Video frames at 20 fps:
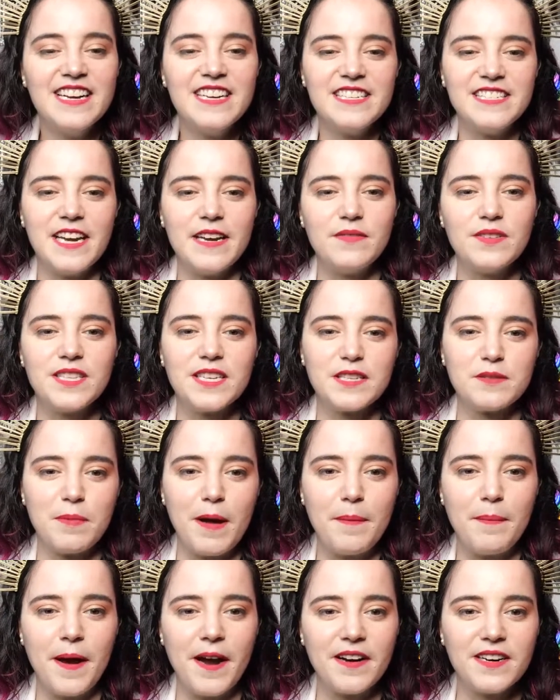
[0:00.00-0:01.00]
David says,
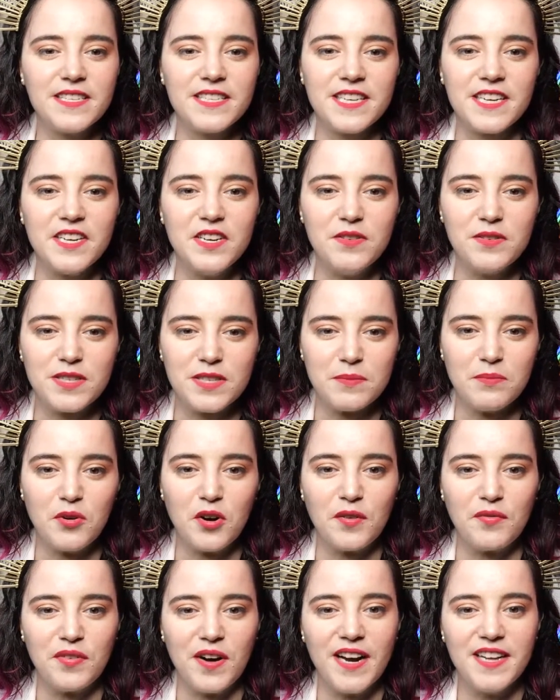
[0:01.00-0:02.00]
my parents can use some
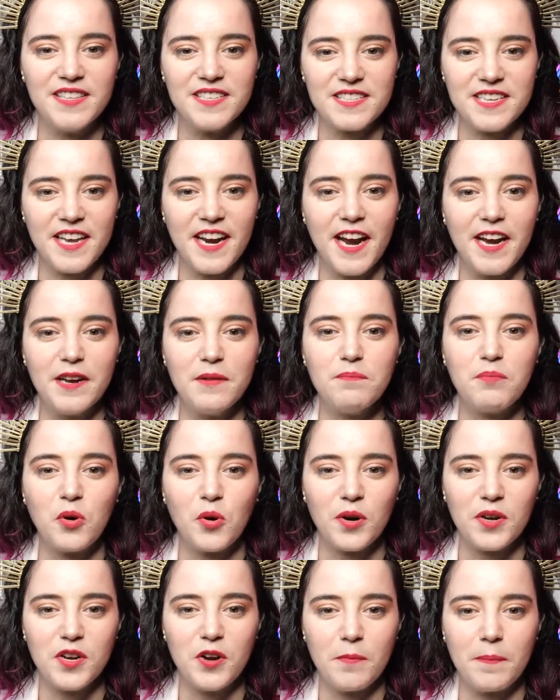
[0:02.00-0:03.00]
more friends. Can I
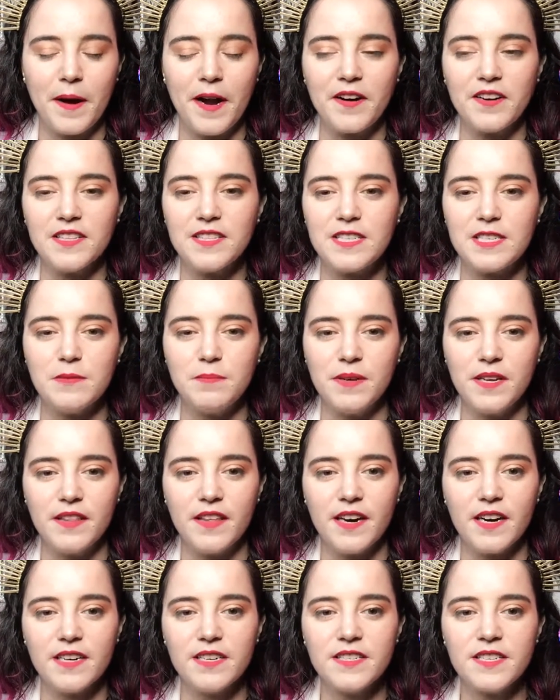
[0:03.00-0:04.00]
import your parents to be
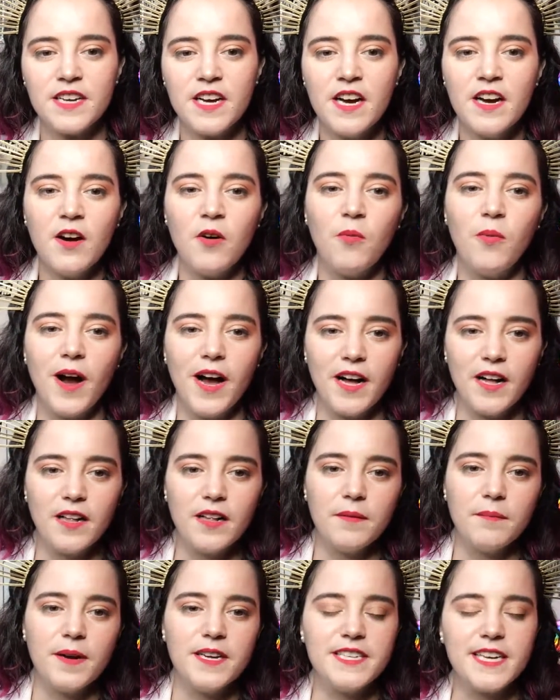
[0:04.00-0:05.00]
theirs?
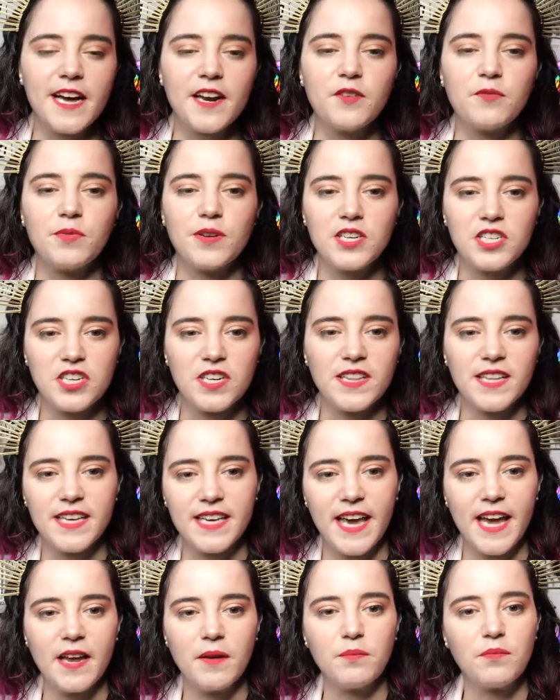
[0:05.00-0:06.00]
Well, my dad originally
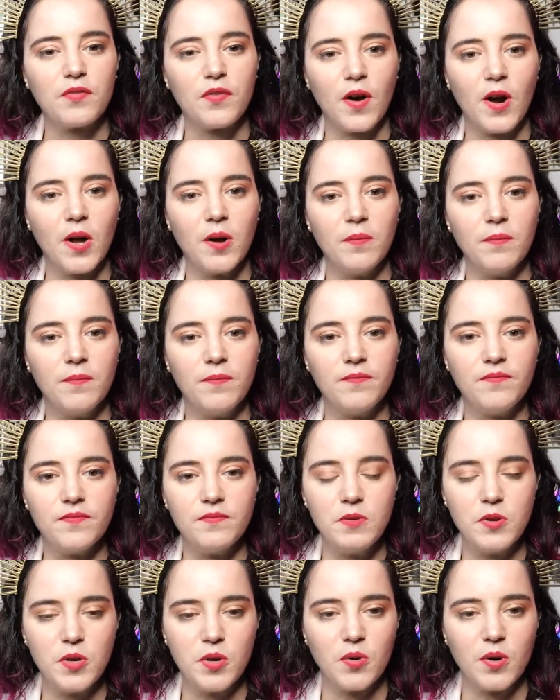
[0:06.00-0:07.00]
came from
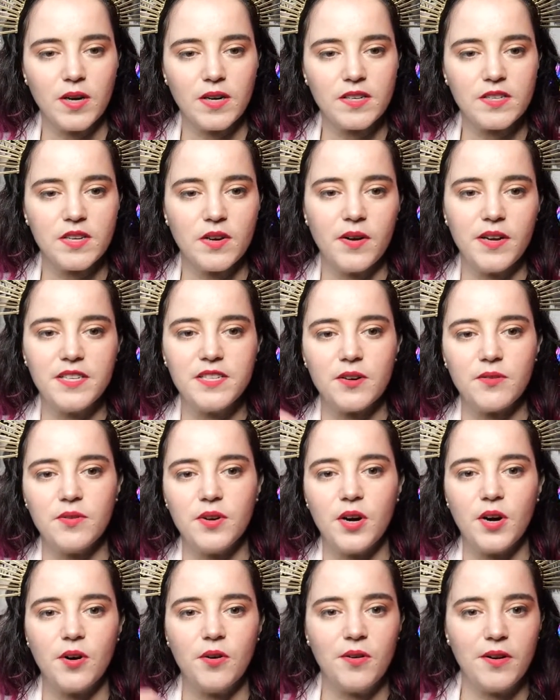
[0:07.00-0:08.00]
New York, so I don't
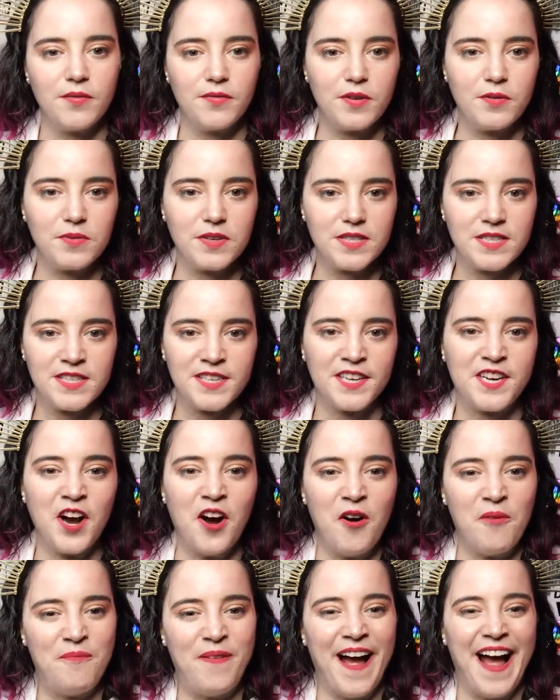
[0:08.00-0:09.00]
know if he wants to
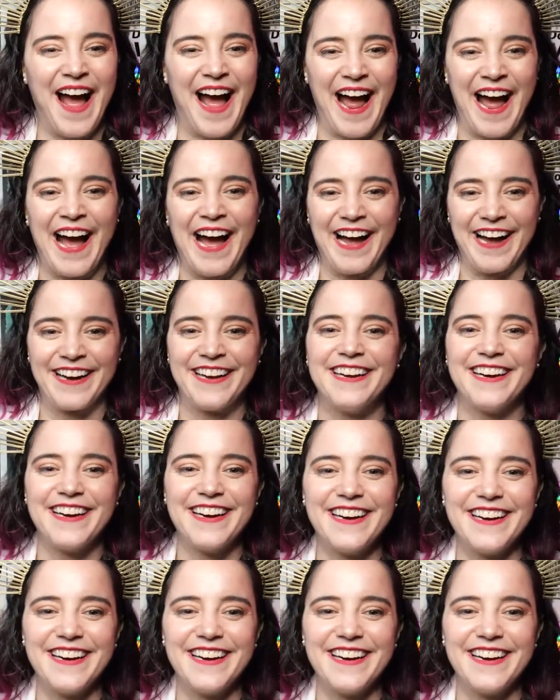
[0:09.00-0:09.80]
go back.